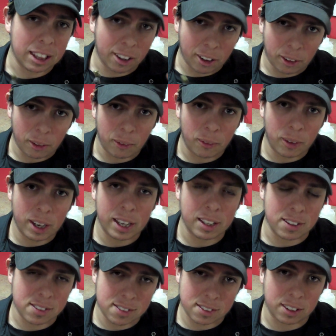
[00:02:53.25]
low
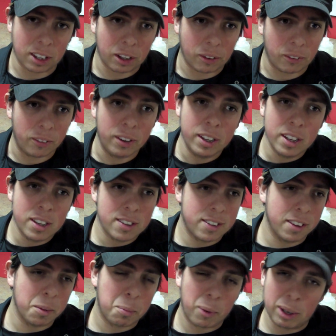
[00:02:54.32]
and slow,
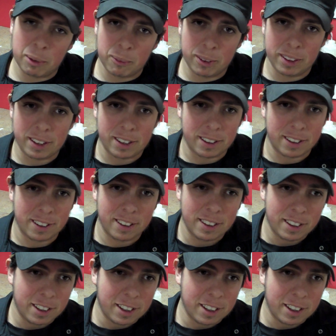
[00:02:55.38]
to the point where they're